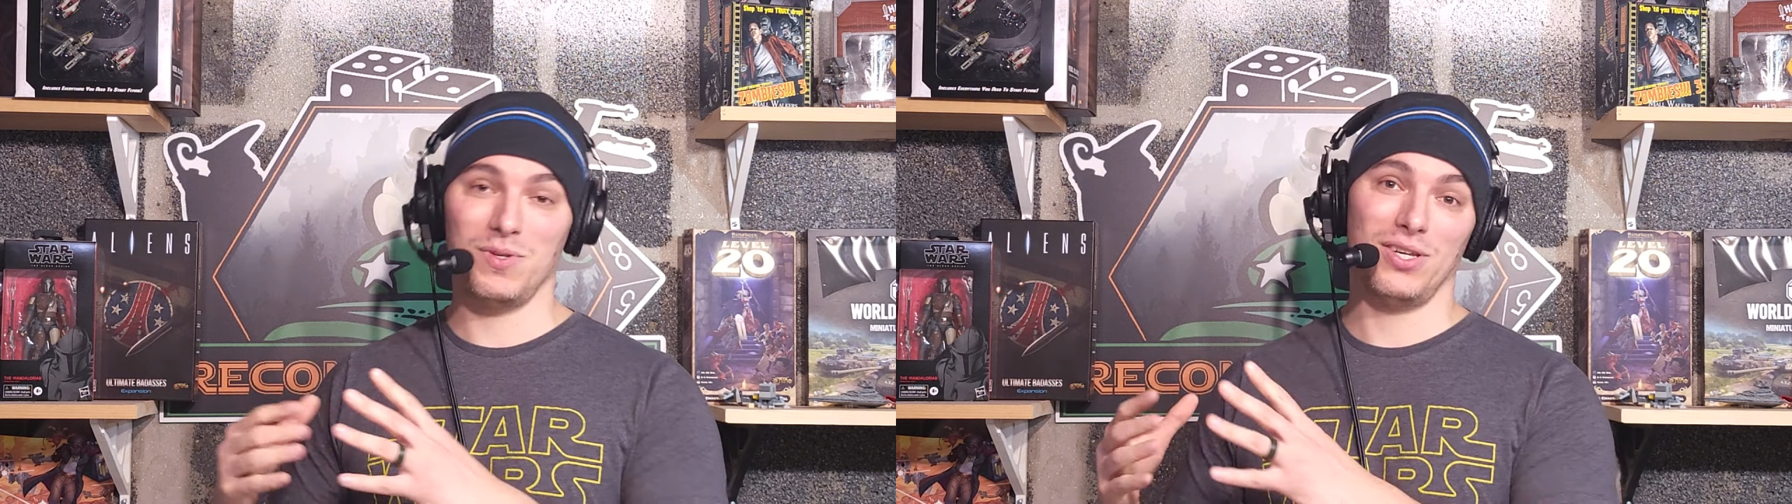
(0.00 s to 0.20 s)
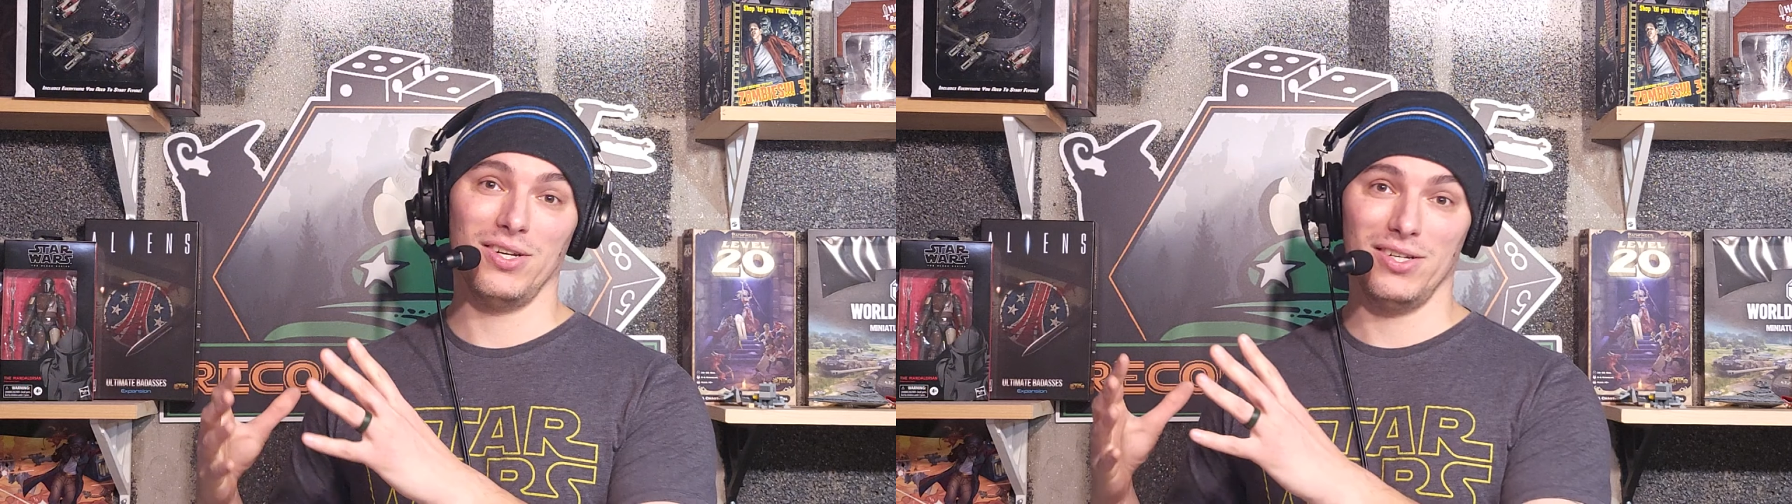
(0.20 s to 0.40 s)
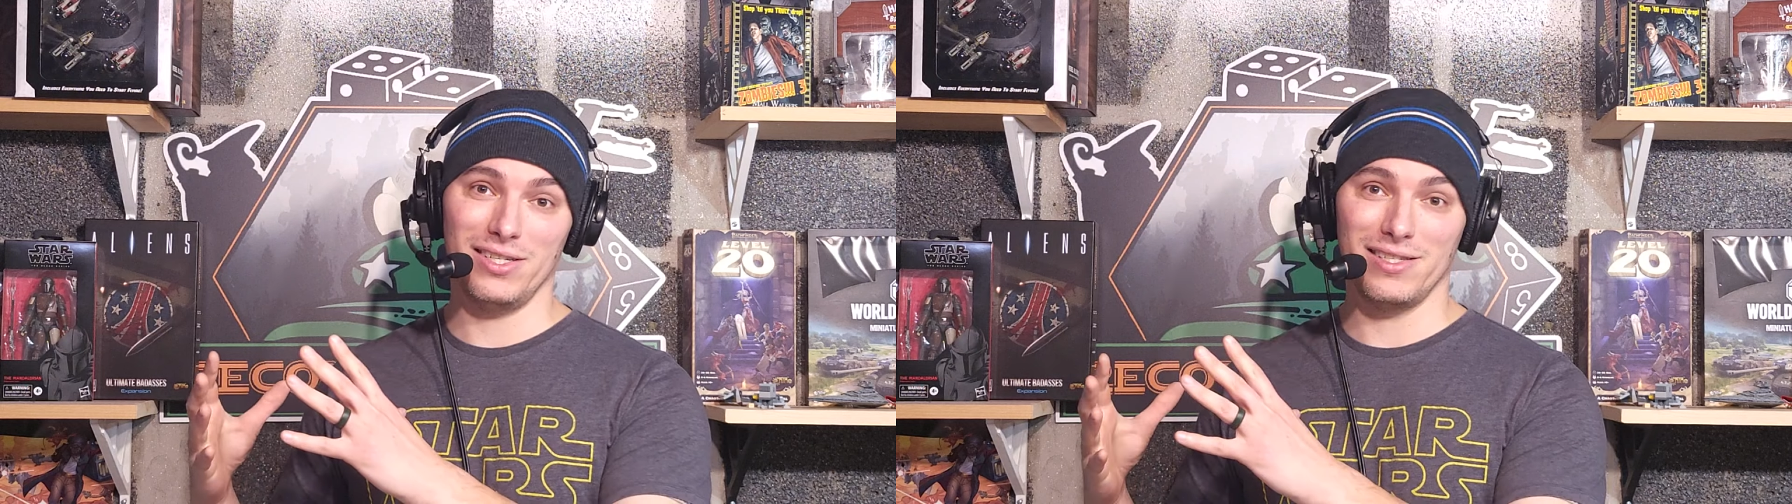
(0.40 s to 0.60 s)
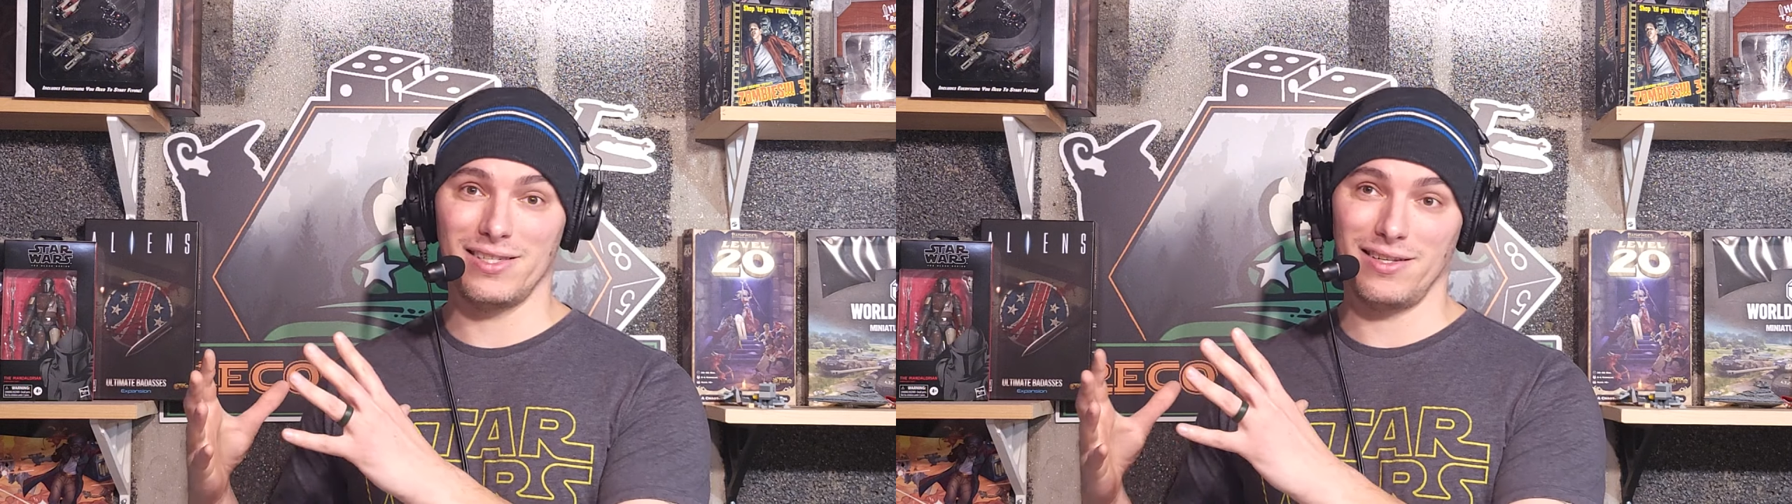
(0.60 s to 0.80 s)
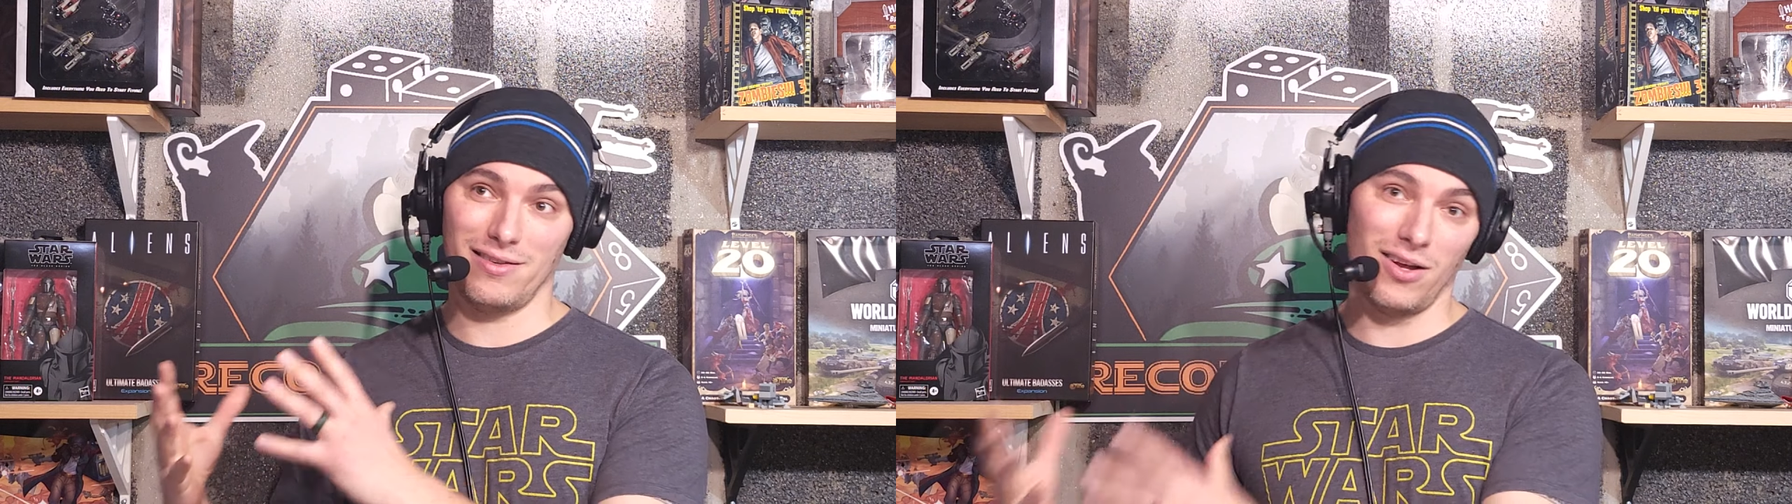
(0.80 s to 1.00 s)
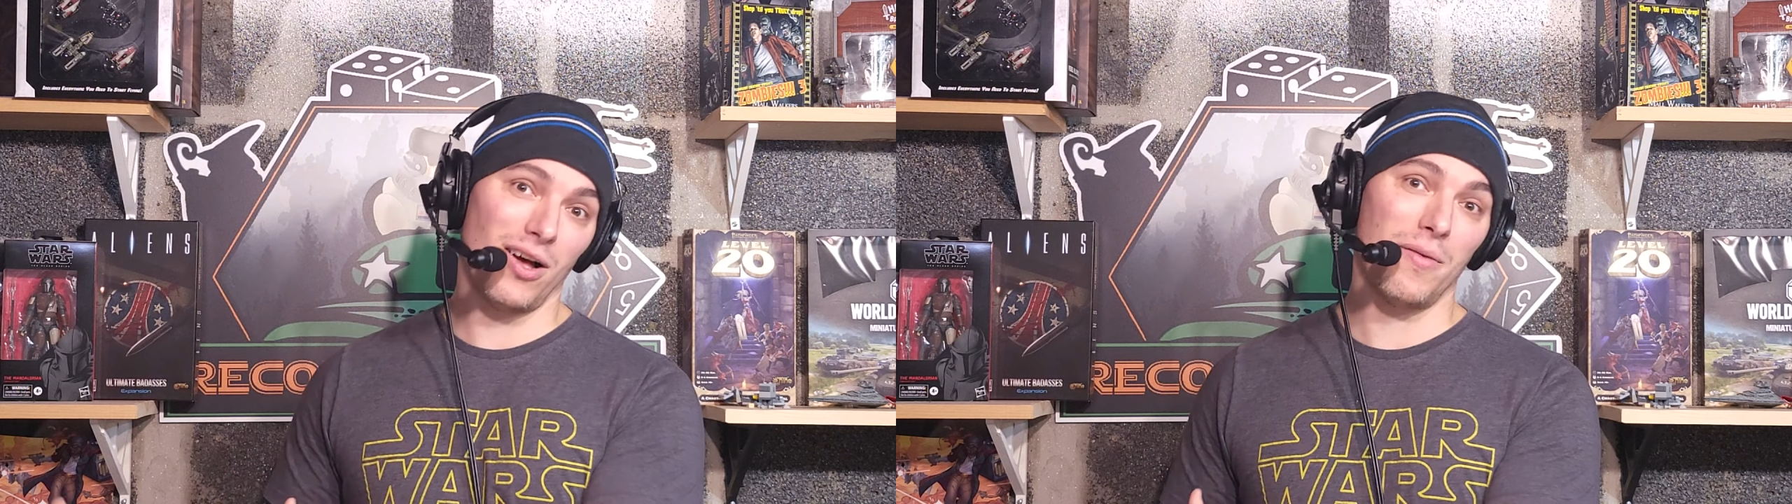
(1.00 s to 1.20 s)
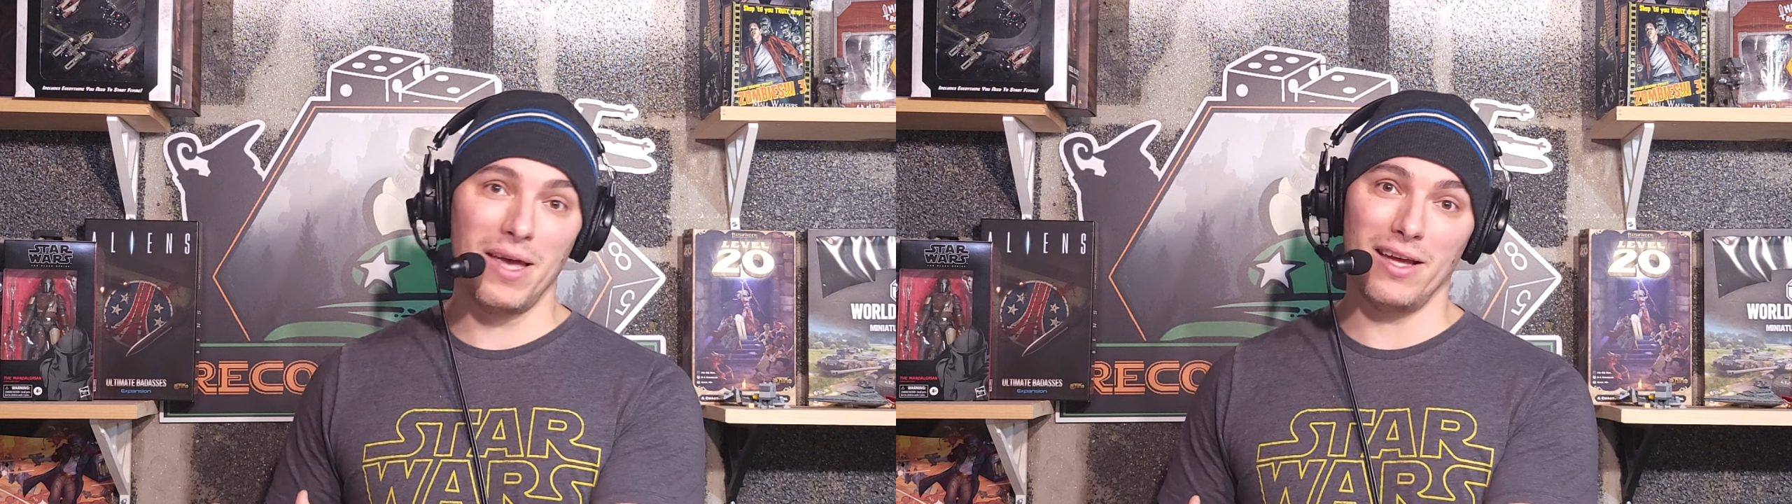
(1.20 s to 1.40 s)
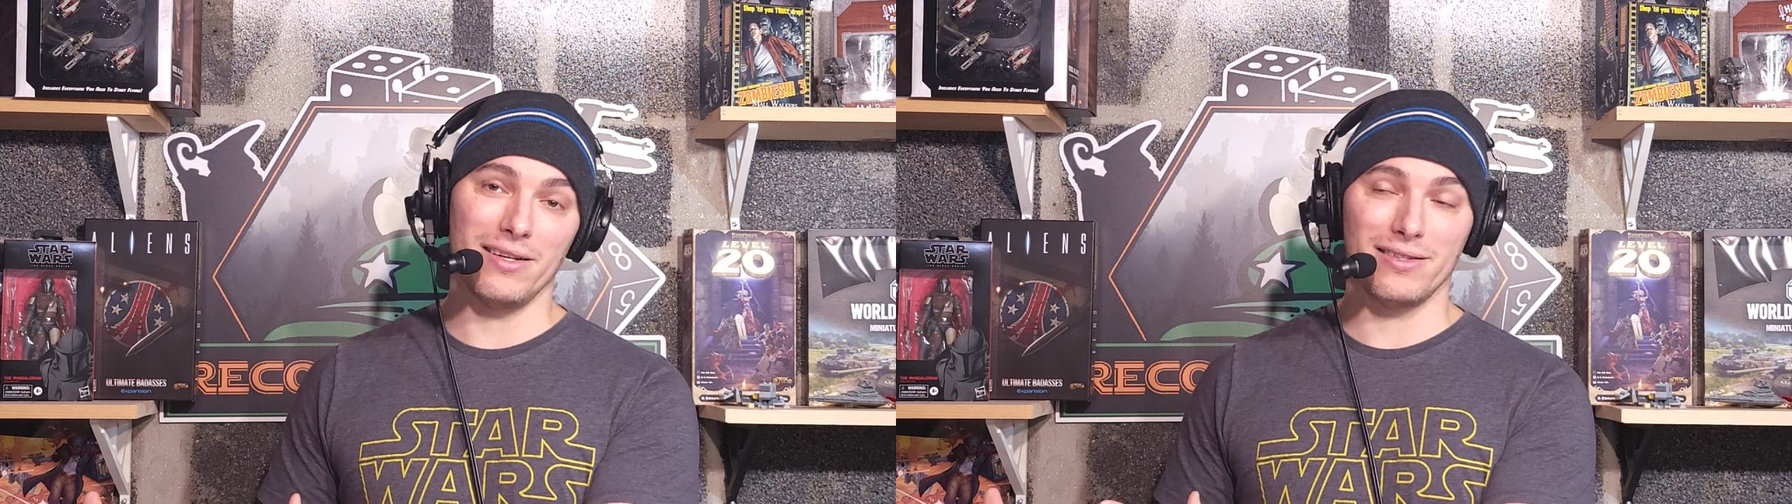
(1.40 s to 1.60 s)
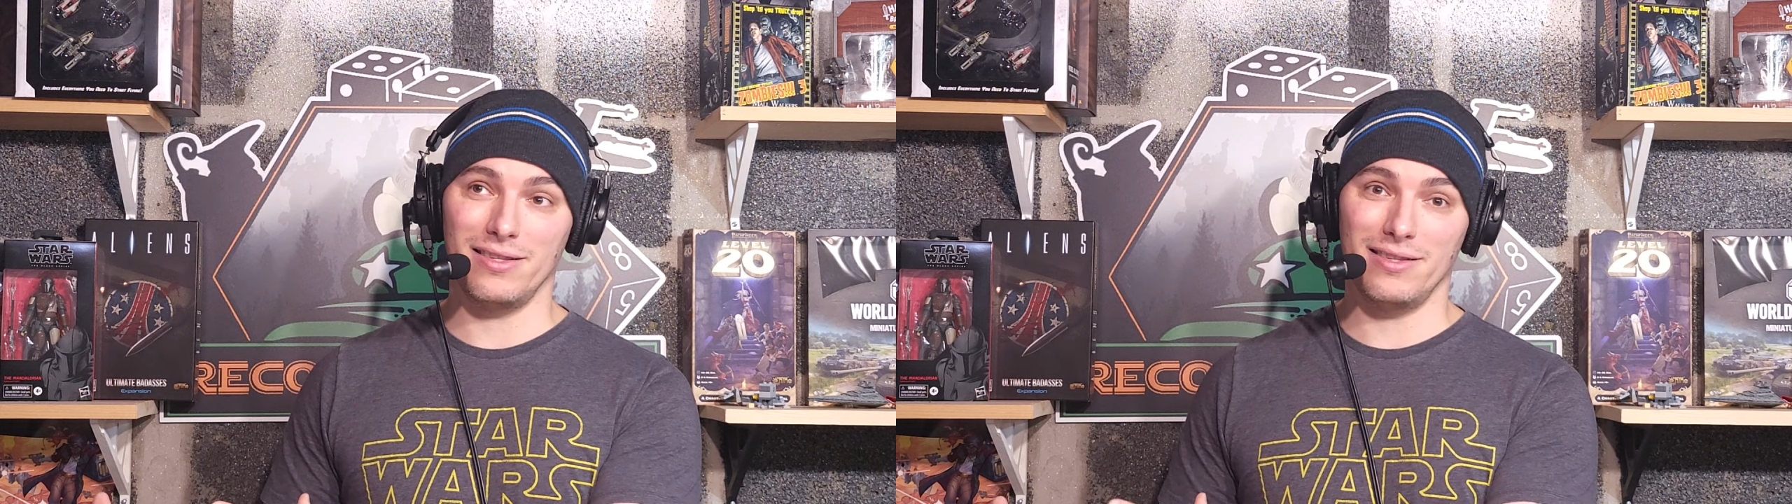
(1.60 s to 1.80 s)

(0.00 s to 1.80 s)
because, oh man,